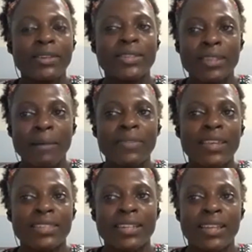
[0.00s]
things
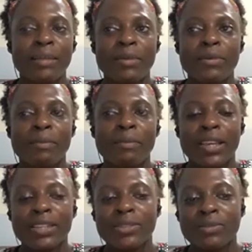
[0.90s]
that can be
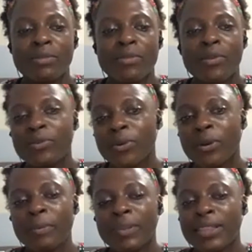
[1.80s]
replaced with remote
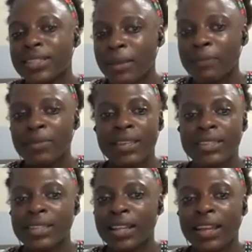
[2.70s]
work, but there's some
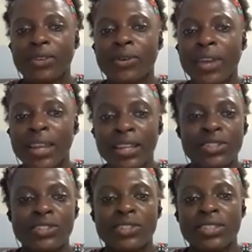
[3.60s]
things that like your energy
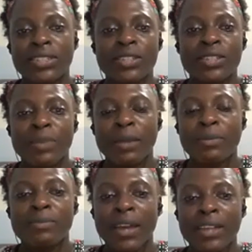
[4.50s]
just needs to be able to
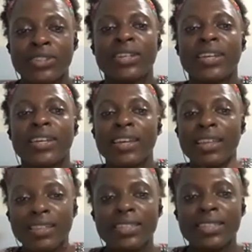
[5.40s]
match in the
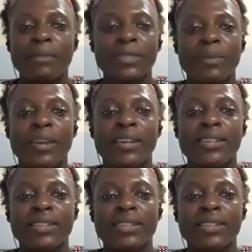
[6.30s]
same space.